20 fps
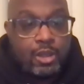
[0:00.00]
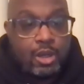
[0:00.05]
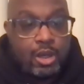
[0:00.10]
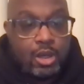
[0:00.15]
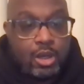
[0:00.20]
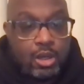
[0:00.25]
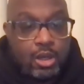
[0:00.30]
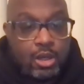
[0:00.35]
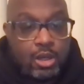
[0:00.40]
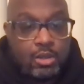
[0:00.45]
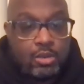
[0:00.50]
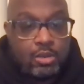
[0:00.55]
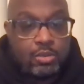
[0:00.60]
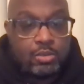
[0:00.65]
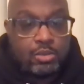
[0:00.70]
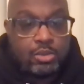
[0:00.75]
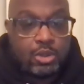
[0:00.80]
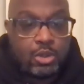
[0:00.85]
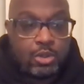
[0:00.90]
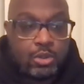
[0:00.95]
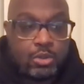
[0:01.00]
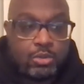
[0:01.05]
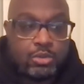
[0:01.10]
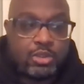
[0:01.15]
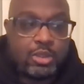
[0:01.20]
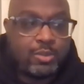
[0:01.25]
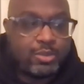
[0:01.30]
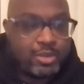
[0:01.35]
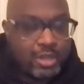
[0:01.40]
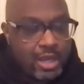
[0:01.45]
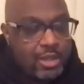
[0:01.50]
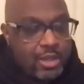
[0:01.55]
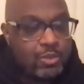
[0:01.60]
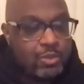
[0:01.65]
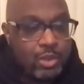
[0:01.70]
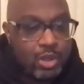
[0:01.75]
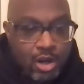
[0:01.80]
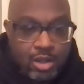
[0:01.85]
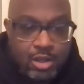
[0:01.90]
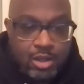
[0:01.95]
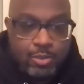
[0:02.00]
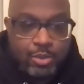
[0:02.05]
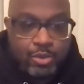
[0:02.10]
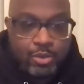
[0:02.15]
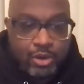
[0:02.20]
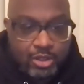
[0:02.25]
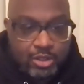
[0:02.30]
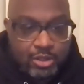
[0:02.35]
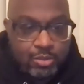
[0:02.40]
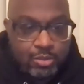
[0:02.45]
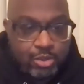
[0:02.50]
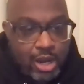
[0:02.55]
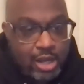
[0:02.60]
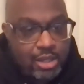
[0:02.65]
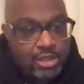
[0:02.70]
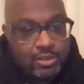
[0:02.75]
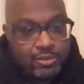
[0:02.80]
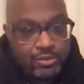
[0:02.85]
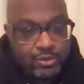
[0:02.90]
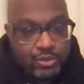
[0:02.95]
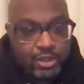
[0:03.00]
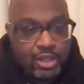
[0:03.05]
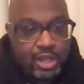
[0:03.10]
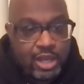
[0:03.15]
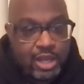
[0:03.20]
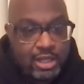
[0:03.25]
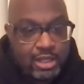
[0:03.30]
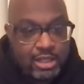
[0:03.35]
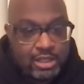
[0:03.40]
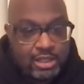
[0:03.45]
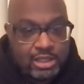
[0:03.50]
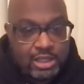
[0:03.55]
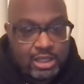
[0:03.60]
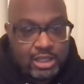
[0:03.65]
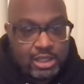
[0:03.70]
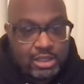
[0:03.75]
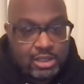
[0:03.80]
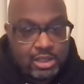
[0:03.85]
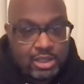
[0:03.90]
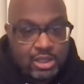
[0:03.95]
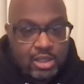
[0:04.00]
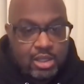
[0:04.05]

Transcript: Um, so sometimes we are the parental proxy for a lot of these kids.